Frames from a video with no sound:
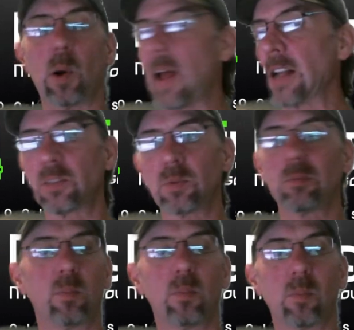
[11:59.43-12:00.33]
That's
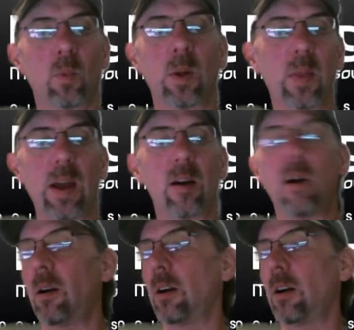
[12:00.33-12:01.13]
what they are.